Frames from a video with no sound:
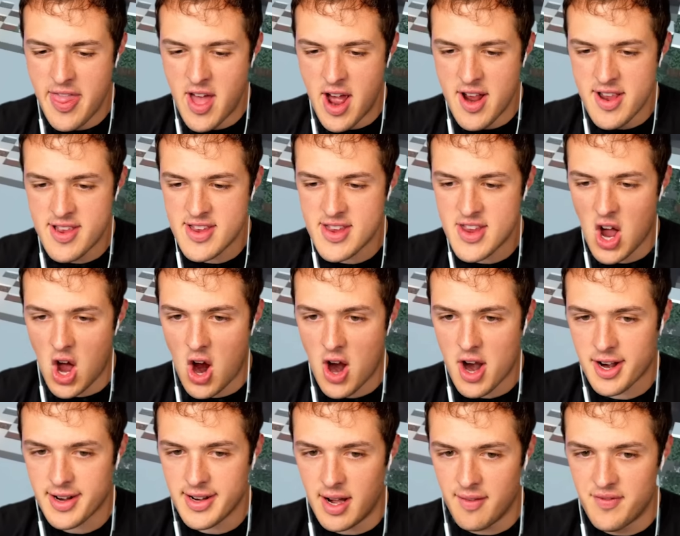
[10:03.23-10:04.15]
the
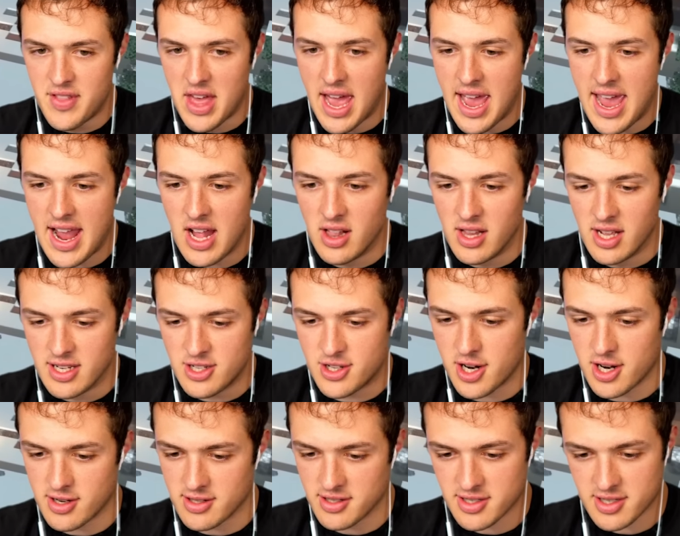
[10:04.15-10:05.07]
start of the
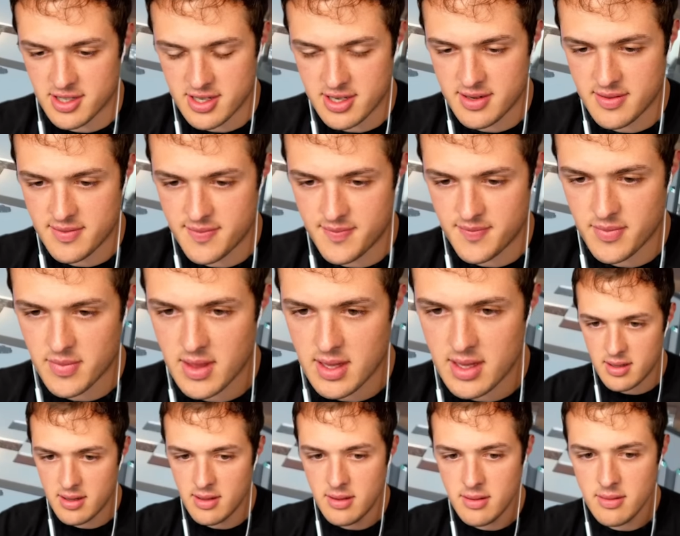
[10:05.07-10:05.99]
Illagers.
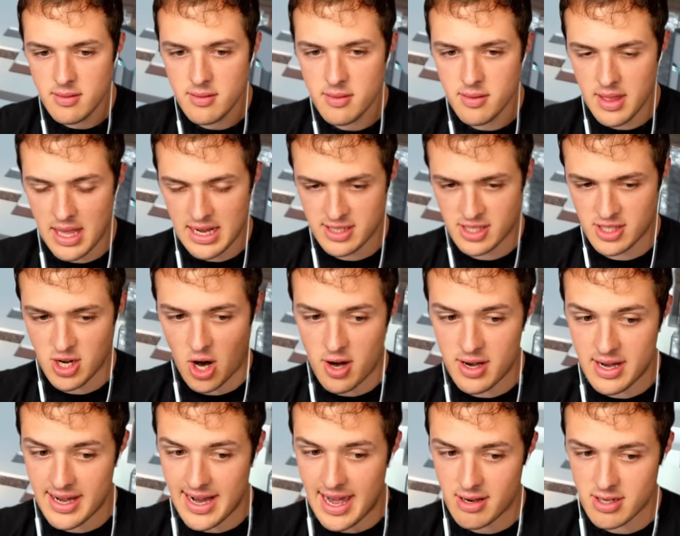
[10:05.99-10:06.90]
They
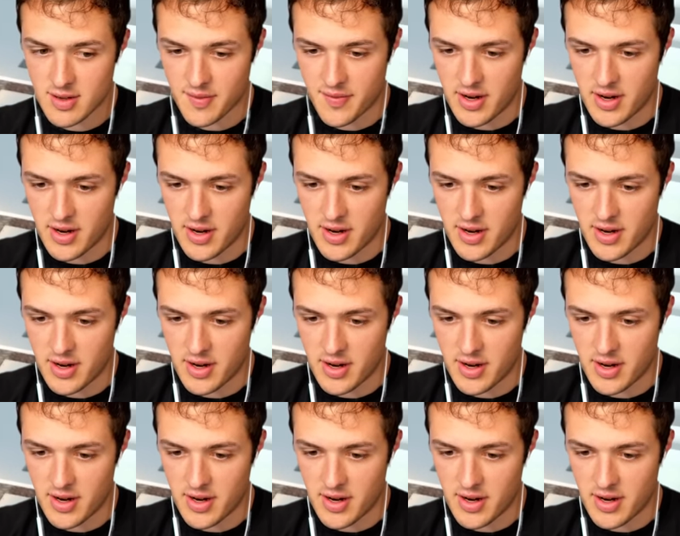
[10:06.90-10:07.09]
started out as